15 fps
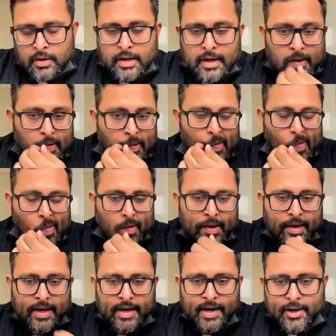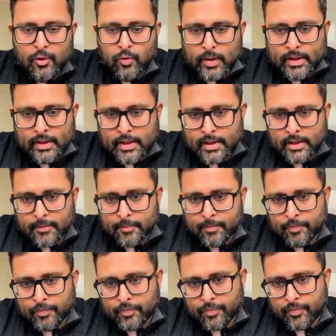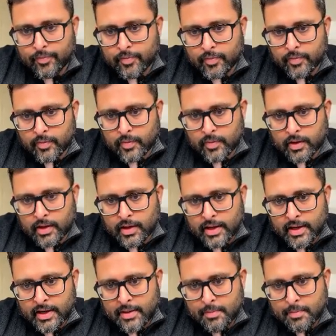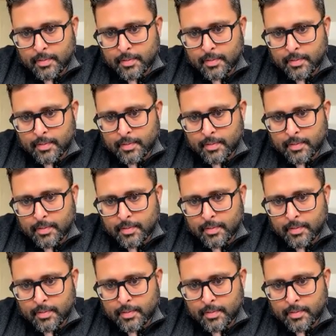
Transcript: Now, can I do one thing? Can I